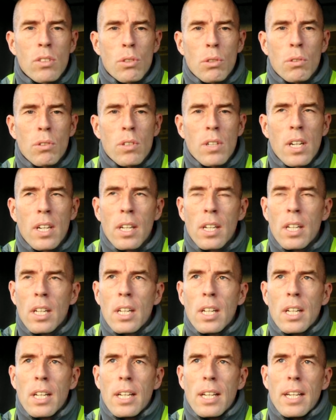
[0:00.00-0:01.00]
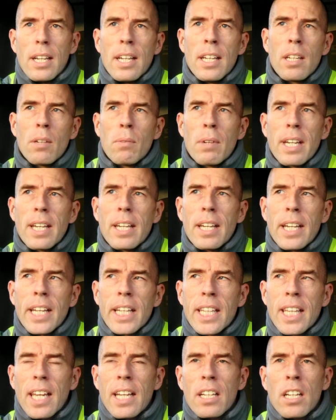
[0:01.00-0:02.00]
So in a way,
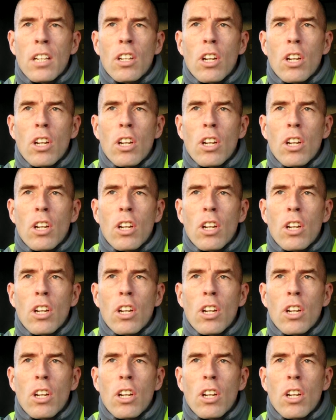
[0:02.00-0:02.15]
it kicked a